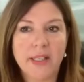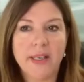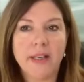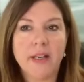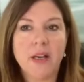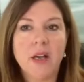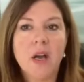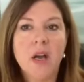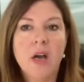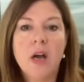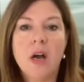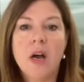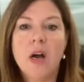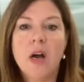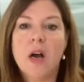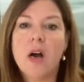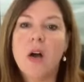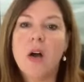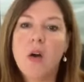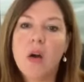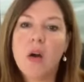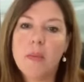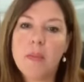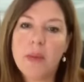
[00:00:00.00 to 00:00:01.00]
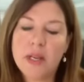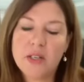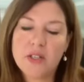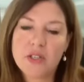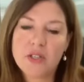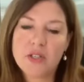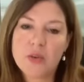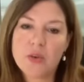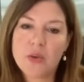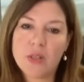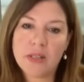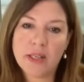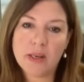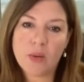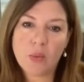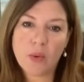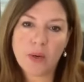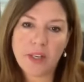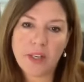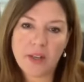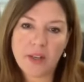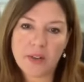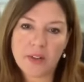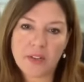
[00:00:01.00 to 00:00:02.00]
like, oh, I'm not sure. Like,
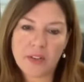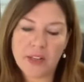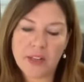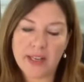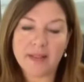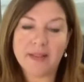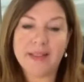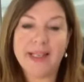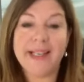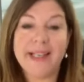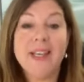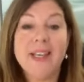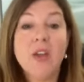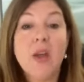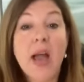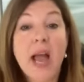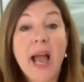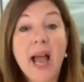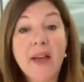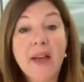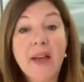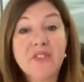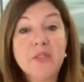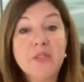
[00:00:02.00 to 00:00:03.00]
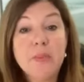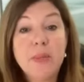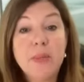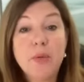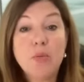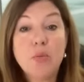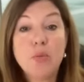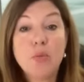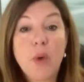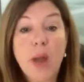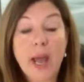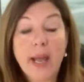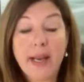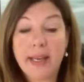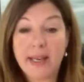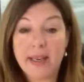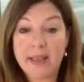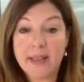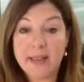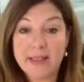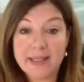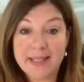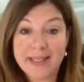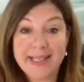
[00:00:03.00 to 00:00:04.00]
what do you think? Like, you have to be
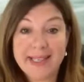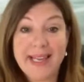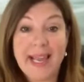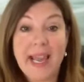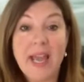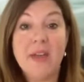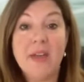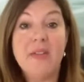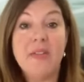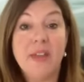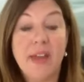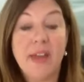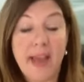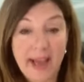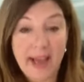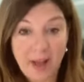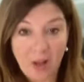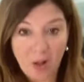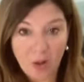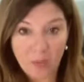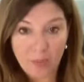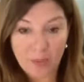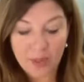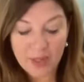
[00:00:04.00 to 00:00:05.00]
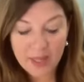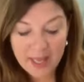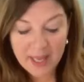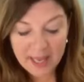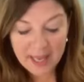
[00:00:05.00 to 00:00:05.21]
ready to get the help.